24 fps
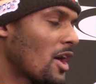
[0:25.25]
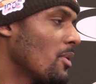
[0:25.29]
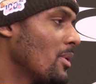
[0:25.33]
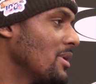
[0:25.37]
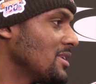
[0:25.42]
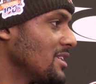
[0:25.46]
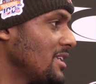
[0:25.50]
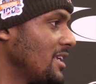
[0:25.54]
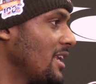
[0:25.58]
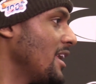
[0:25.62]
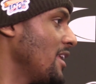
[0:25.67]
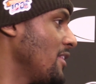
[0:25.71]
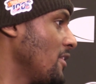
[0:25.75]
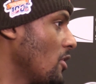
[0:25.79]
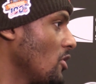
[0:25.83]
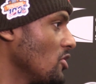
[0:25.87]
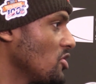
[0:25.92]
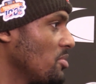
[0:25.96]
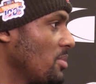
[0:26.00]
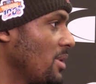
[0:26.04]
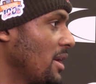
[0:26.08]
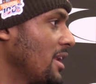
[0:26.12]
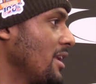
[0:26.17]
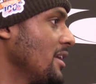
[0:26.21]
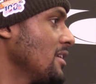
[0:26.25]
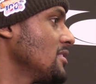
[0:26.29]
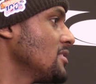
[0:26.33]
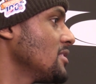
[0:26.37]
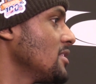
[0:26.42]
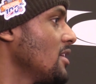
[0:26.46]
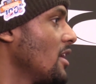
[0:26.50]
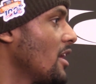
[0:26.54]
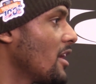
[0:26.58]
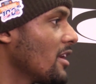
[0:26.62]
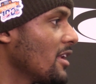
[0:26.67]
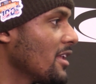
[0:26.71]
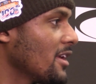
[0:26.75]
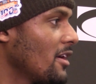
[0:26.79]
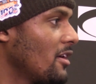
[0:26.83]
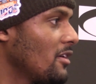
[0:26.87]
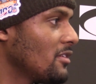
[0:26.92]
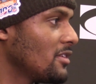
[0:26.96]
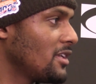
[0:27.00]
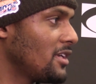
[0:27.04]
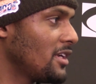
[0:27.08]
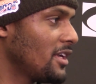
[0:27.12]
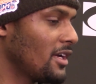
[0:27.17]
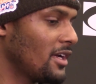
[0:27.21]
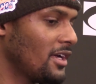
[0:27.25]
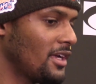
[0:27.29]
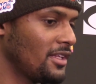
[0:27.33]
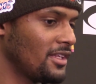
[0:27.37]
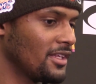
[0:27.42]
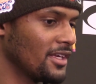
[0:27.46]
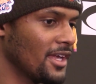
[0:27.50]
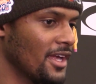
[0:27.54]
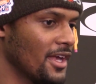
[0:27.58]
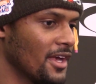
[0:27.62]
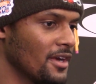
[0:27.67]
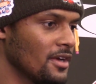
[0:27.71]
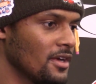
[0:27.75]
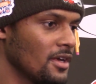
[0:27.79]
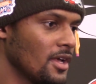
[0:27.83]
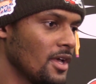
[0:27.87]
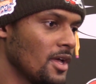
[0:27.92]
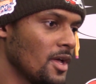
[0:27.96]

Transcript: I wasn't in those meetings early on in the year,